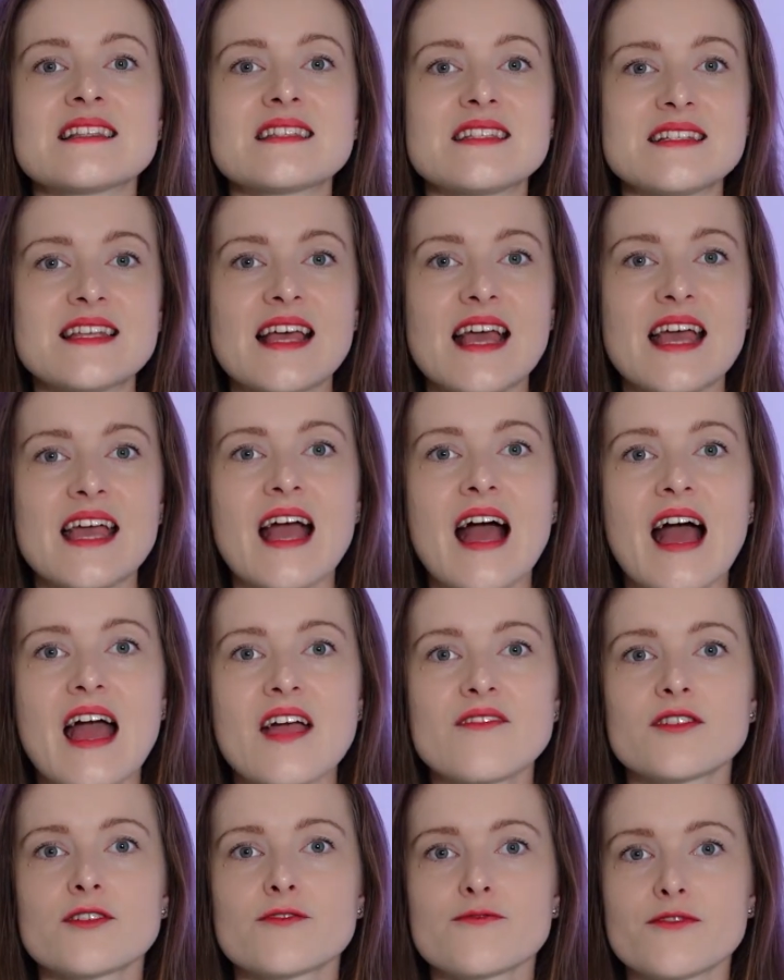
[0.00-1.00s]
today I
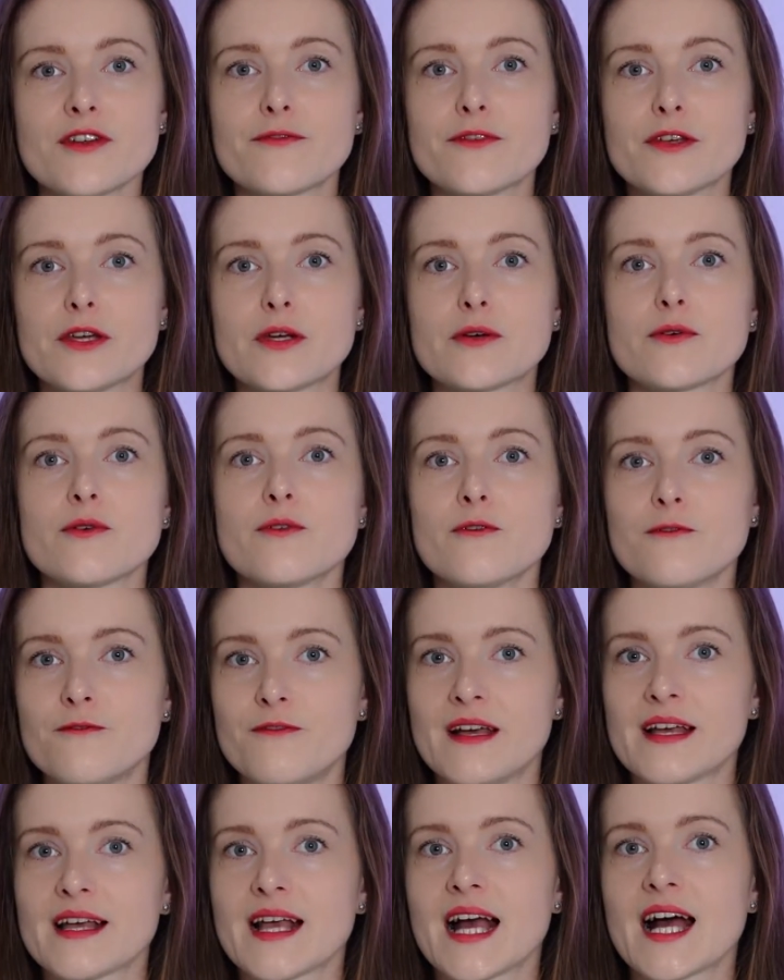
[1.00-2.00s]
will review
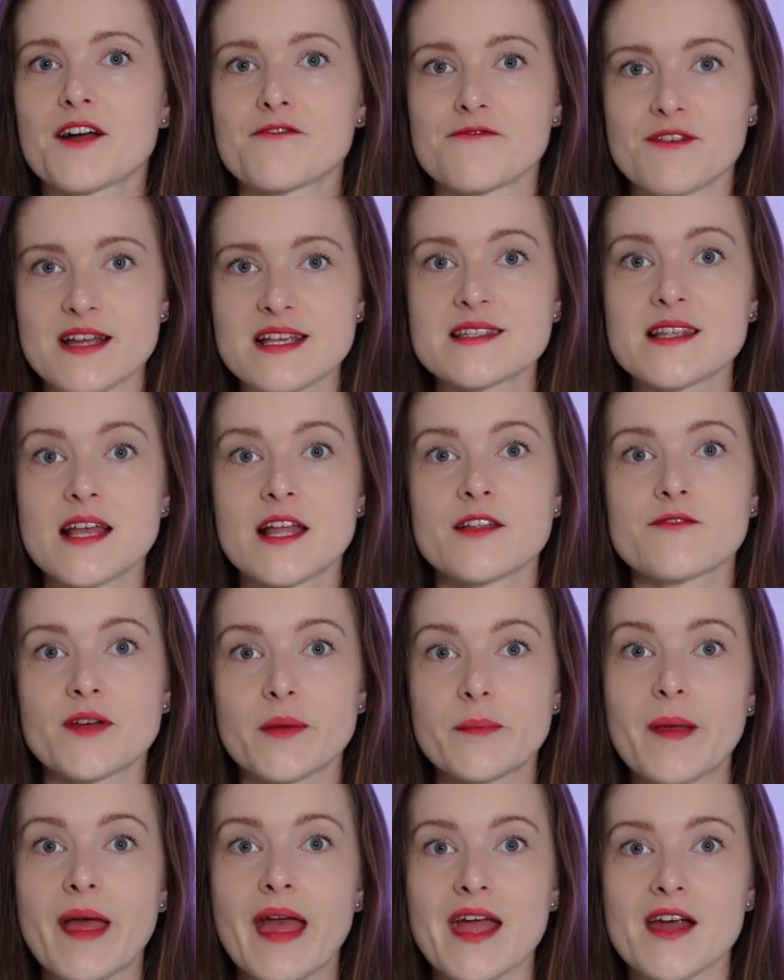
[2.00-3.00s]
Vega Rest and
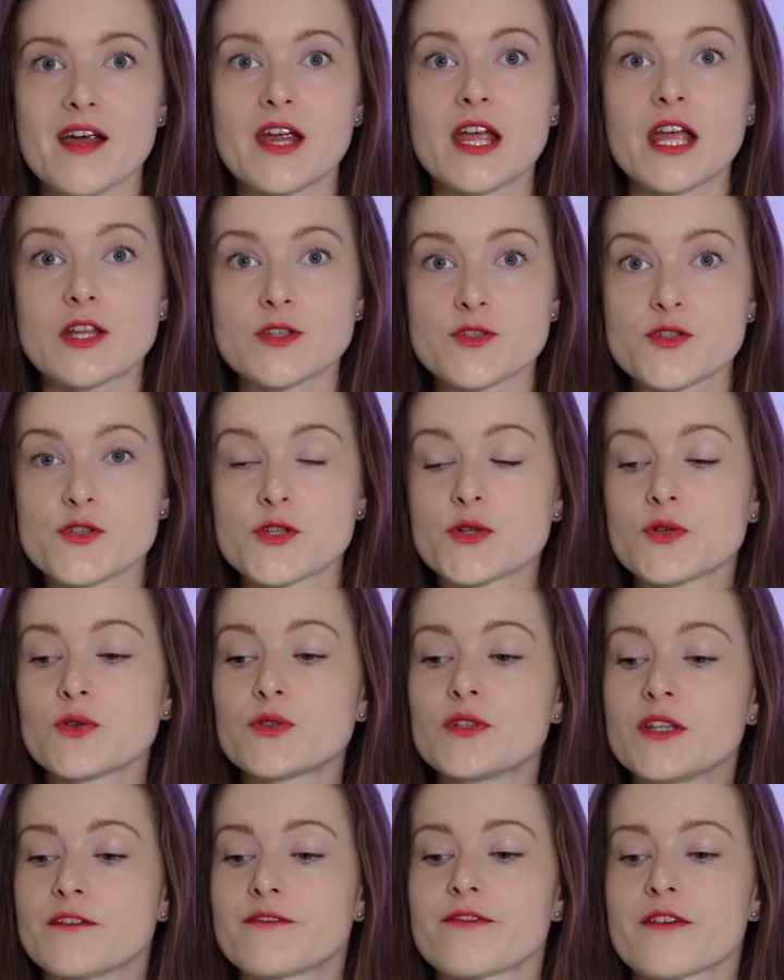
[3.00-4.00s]
Repair in two
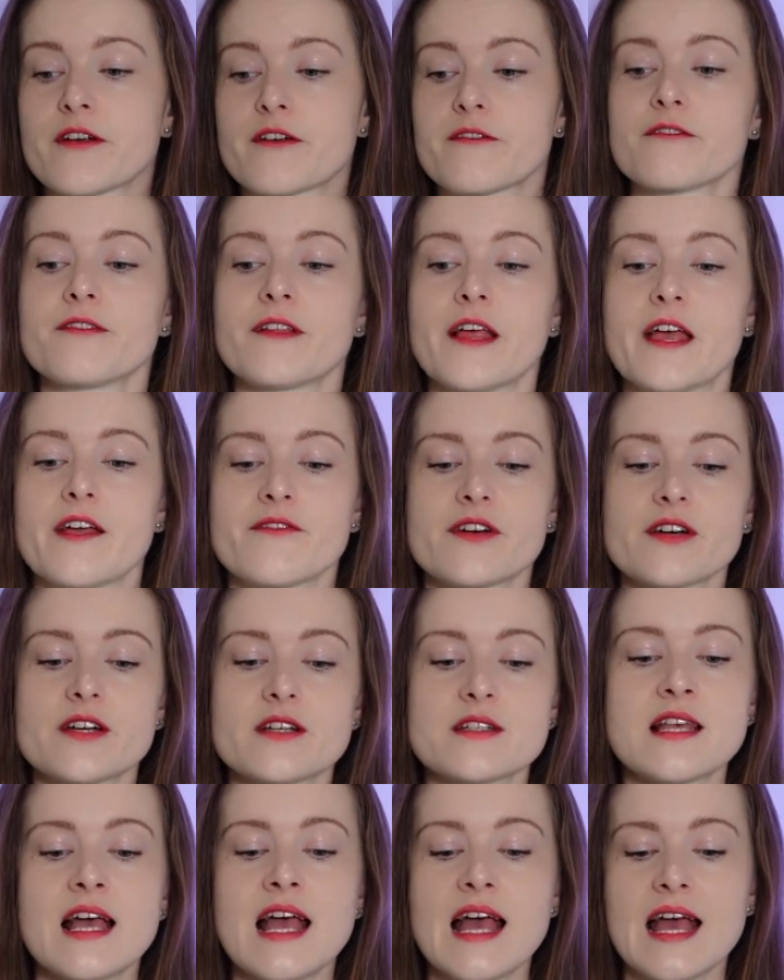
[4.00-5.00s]
different
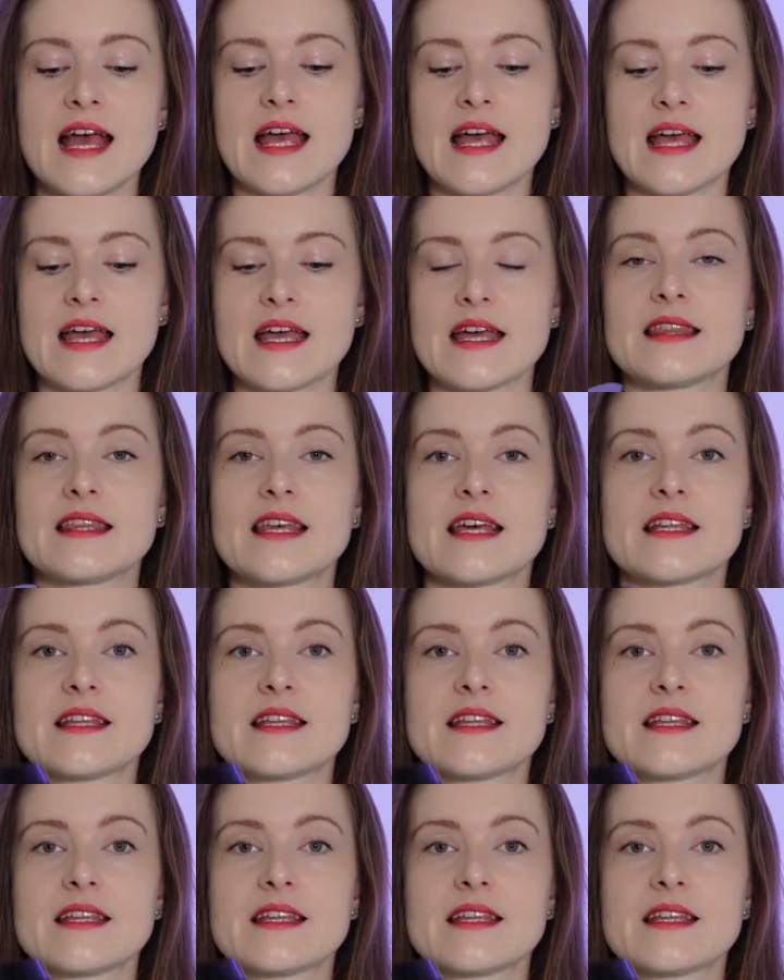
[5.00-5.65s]
flavors, and that